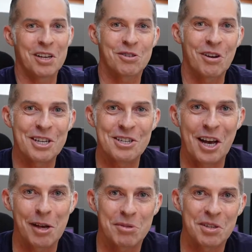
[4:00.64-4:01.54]
strange
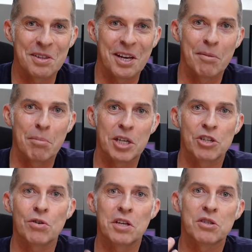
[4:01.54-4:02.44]
names in there, but
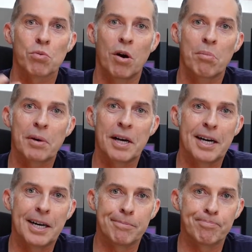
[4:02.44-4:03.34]
Uniswap
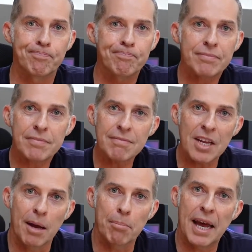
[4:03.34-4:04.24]

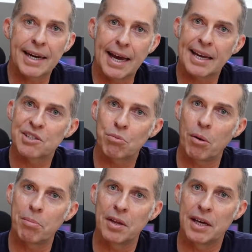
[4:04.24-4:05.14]
and
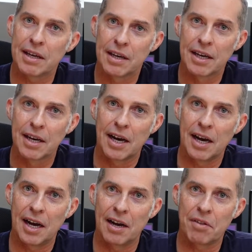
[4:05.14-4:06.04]
PancakeSwap
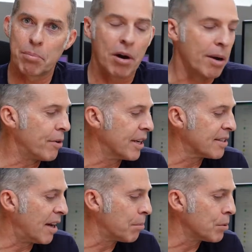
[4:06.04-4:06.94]
are the primary
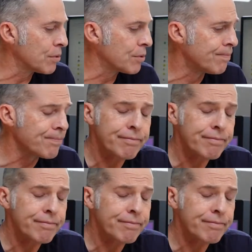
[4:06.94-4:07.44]
examples.